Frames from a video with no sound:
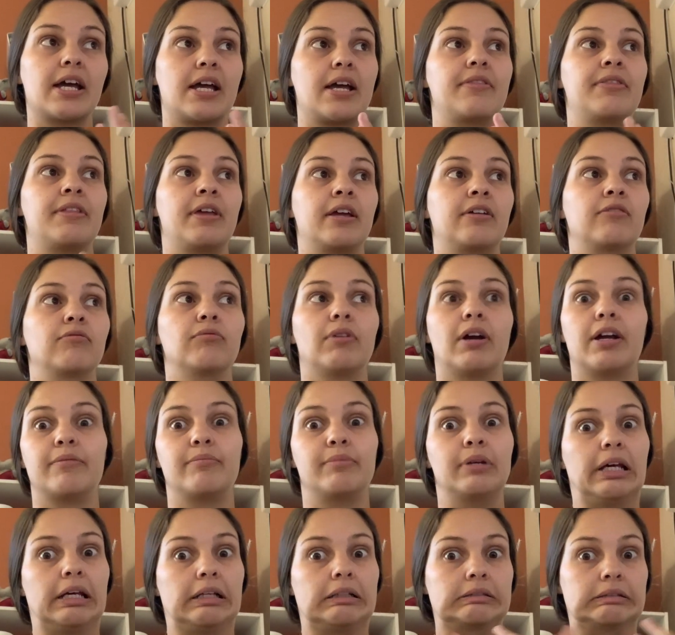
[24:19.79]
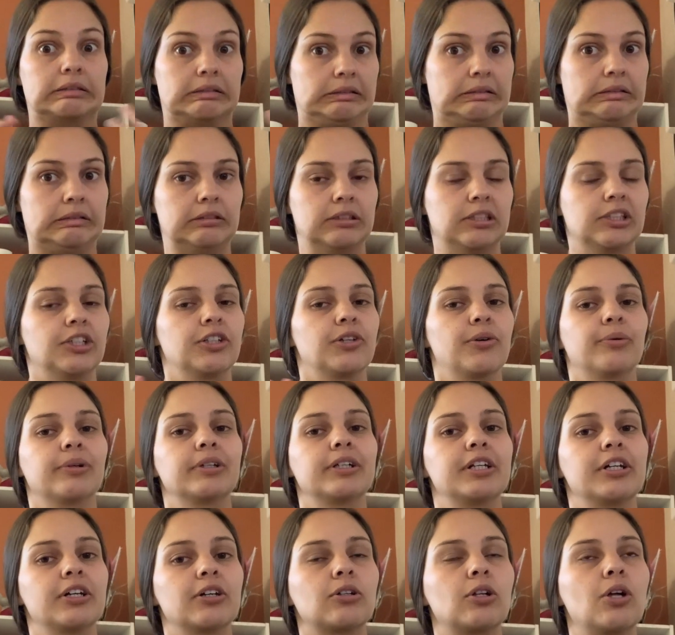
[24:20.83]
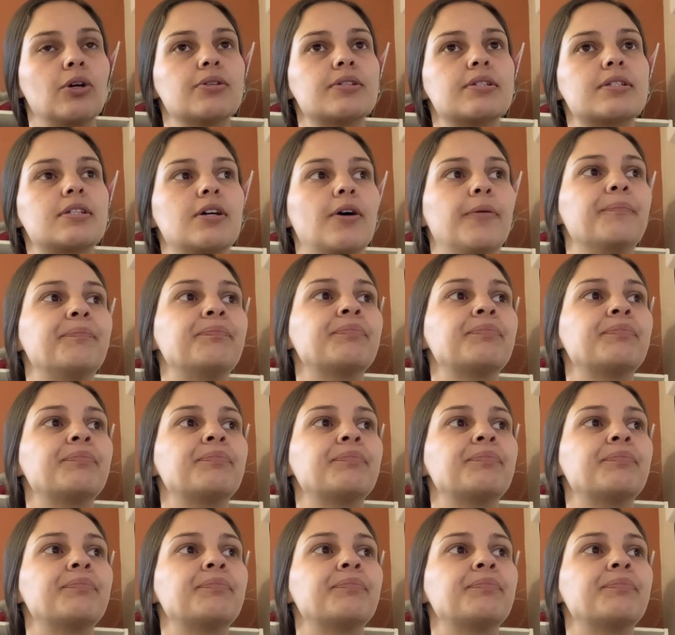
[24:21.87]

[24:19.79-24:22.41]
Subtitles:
and then red being ooh, they're nowhere near close. So